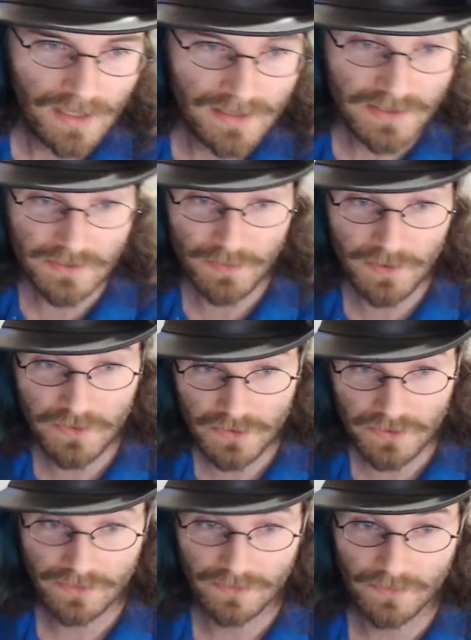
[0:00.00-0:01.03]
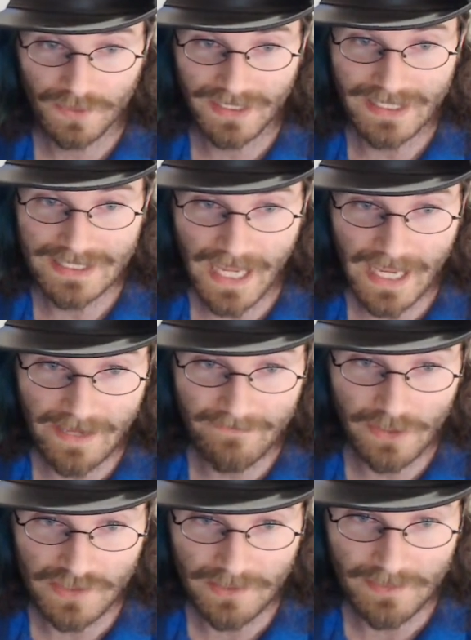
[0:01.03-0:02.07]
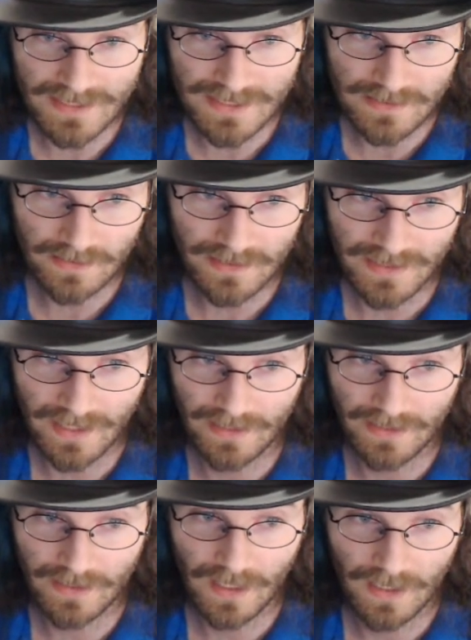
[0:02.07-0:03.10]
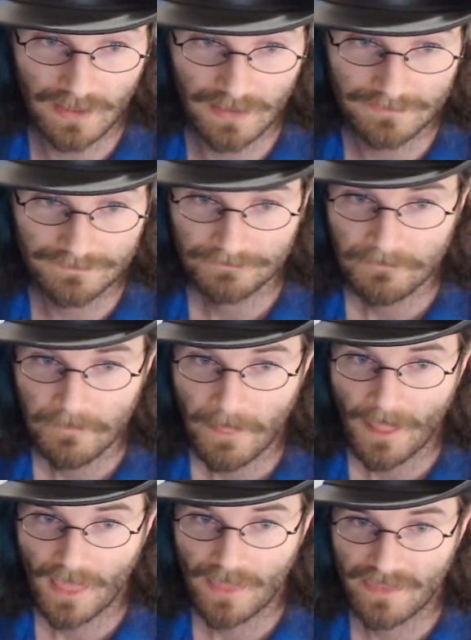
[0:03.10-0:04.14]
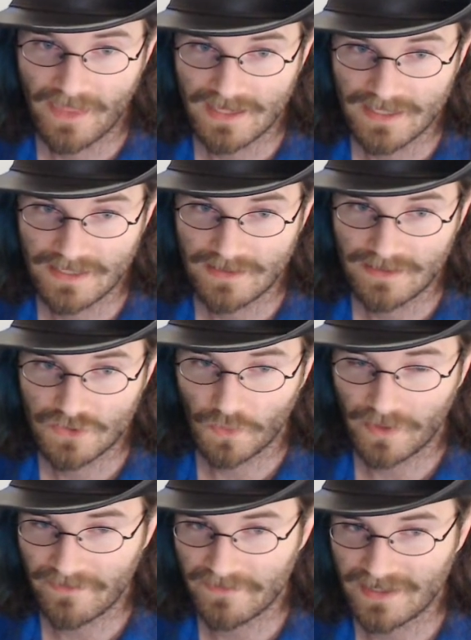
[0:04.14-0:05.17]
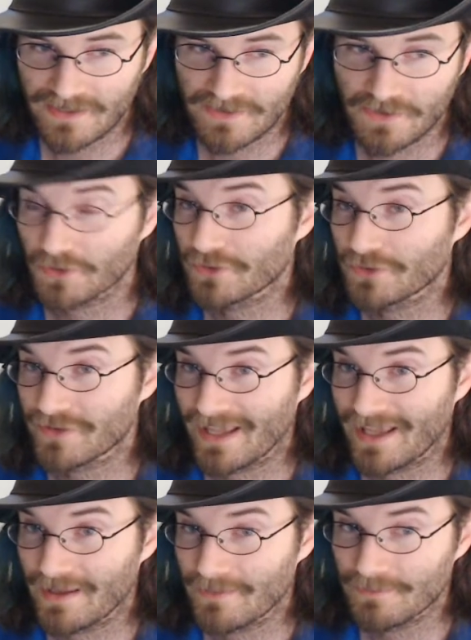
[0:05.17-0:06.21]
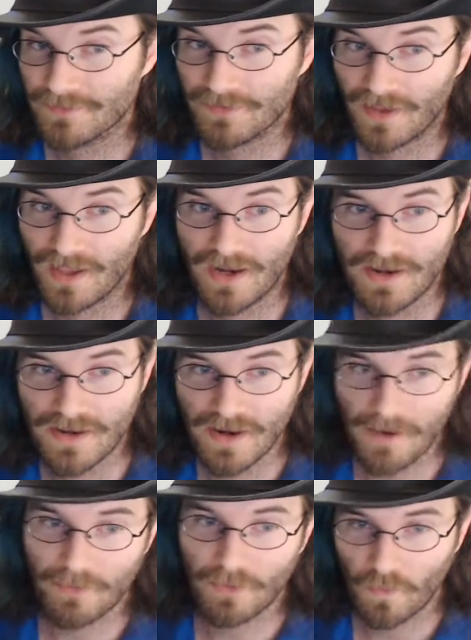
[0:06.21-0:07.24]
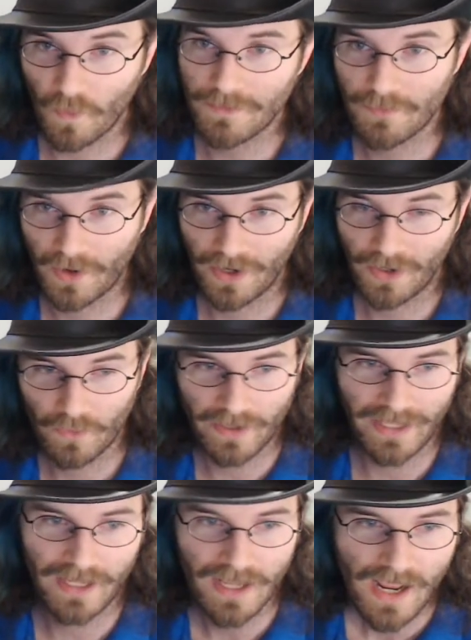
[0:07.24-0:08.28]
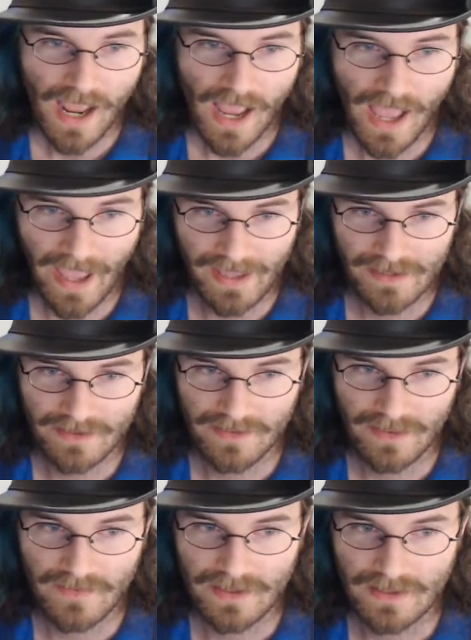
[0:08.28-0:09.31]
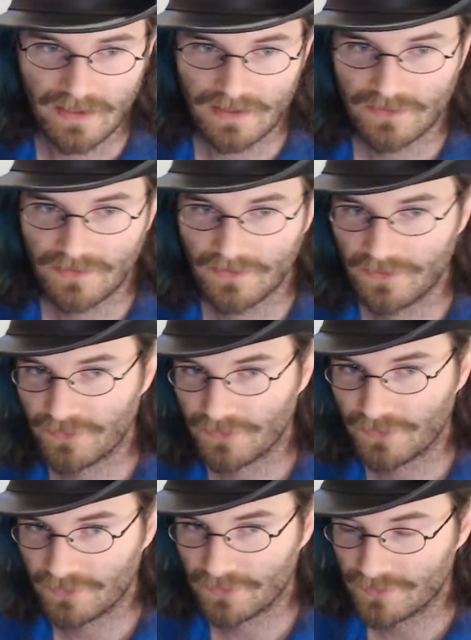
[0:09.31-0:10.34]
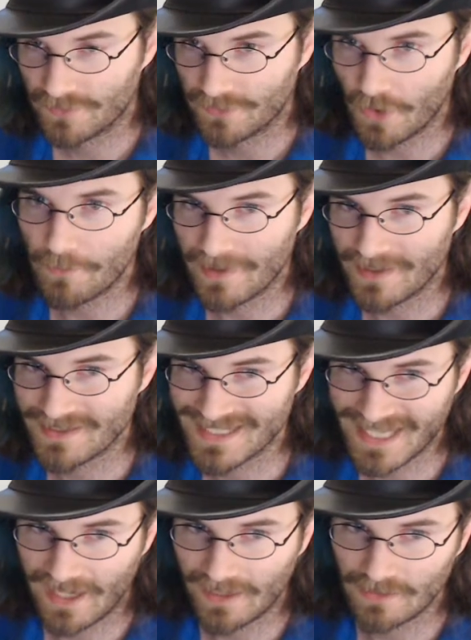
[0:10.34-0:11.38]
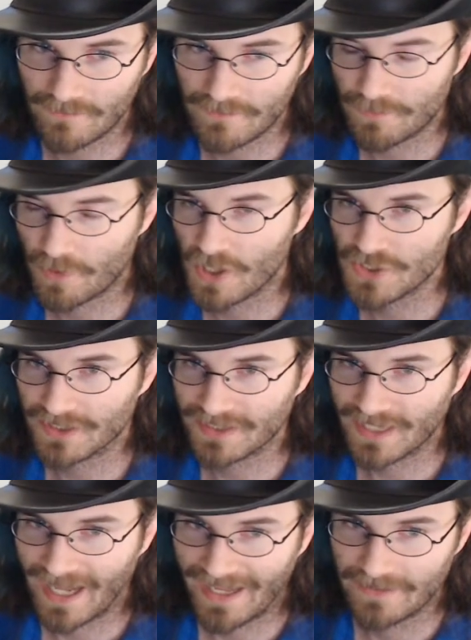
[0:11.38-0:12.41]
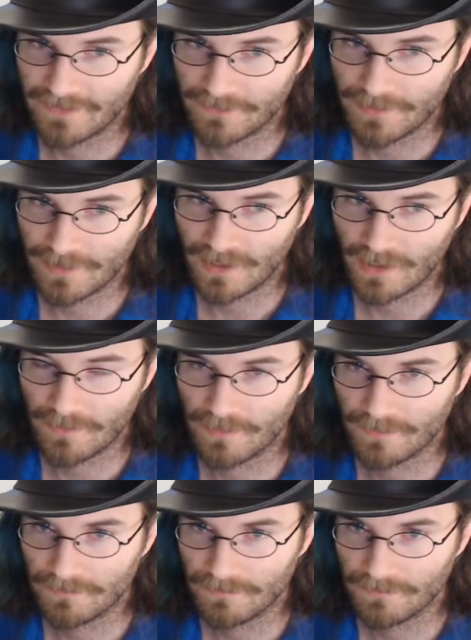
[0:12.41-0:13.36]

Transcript: series producer released a video statement containing uh, that 2015 is no longer the game's number one priority, and that the scope and scale of the project has become